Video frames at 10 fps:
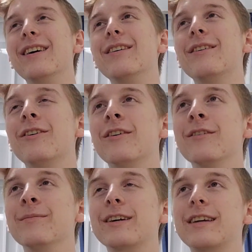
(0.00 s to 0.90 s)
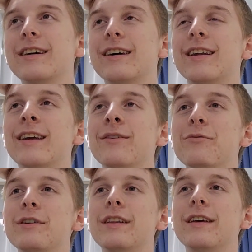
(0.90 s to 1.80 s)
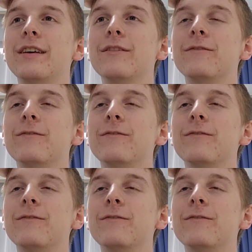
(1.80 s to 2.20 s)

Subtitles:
Oh my god, hit with a